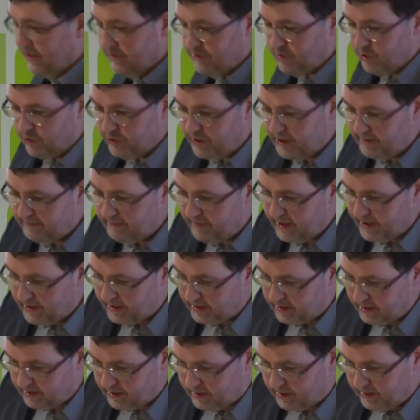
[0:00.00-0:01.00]
and so they
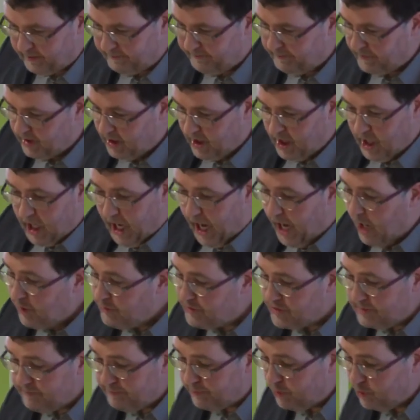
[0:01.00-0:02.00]
make. Uh,
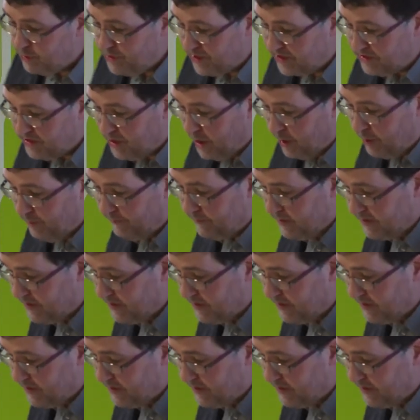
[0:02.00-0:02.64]
housing projects out of